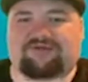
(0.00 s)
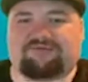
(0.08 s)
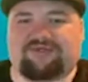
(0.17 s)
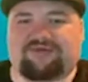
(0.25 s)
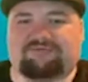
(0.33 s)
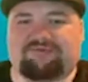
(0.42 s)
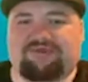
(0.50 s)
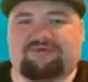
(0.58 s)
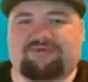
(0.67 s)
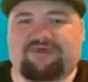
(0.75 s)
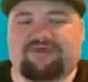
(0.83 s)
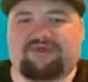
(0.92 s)
with it and play
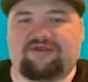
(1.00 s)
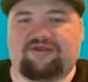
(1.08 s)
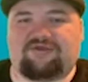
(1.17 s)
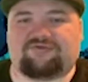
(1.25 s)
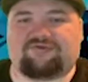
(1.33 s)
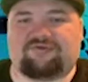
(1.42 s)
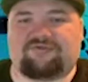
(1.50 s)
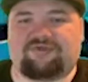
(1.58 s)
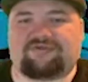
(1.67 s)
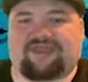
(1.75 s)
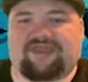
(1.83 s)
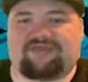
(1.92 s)
with it. So in
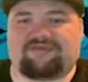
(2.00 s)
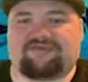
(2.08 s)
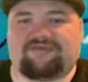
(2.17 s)
this case,